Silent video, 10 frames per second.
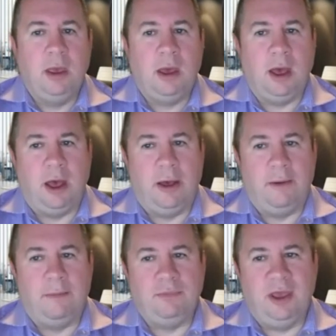
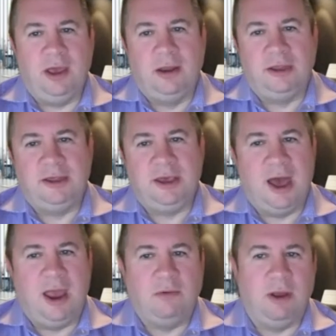They're going to see
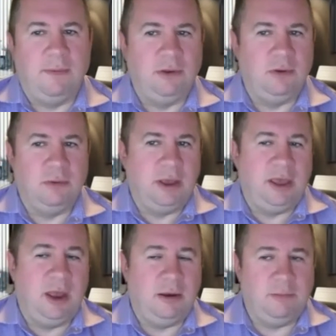higher revenue
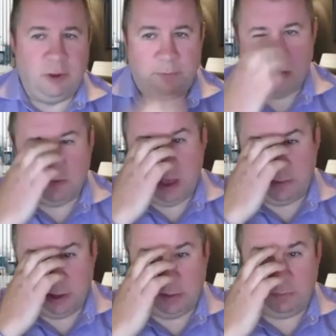again. They'll probably have
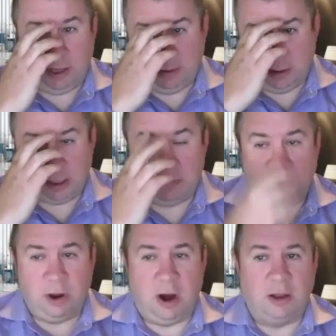another beat in some
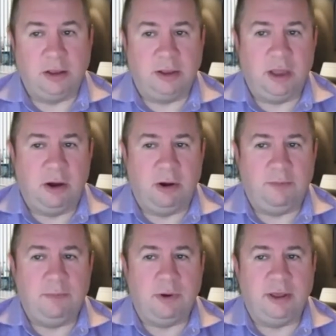regard in the current
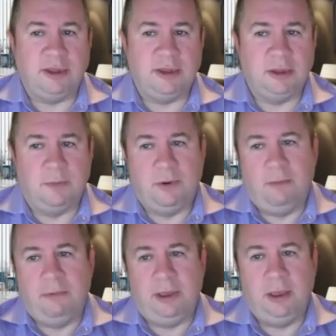prices, and they'll
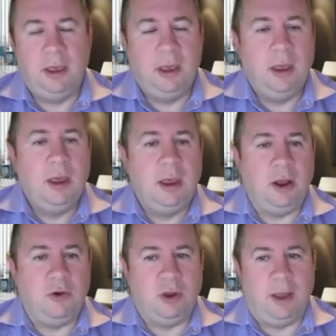probably
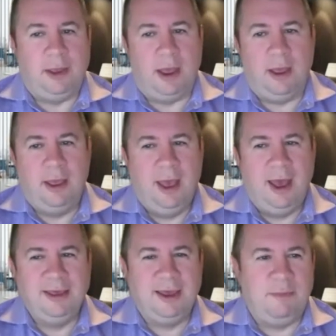agree. I mean,
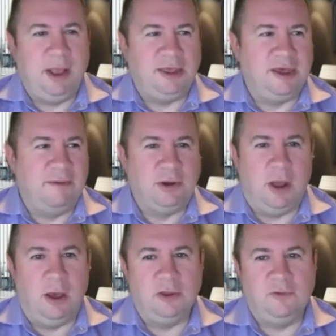I think I paid
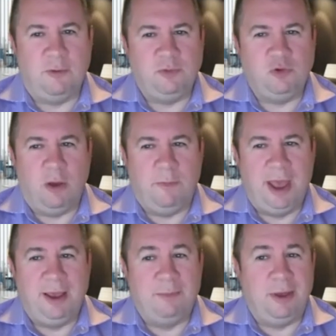$7 for a
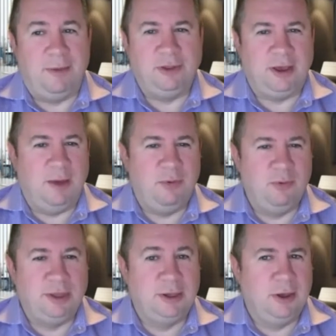12-pack of Pepsi a couple
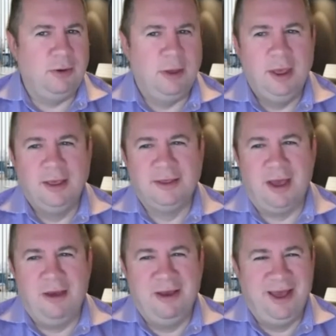weeks ago, so
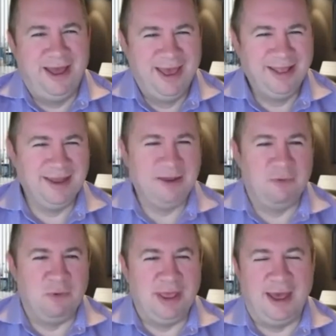didn't even
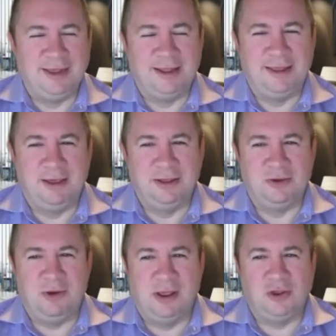realize it until at
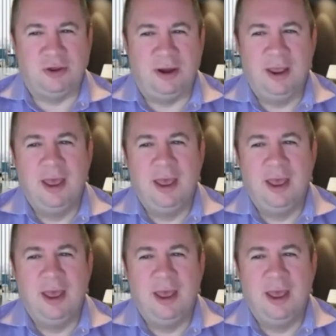the register.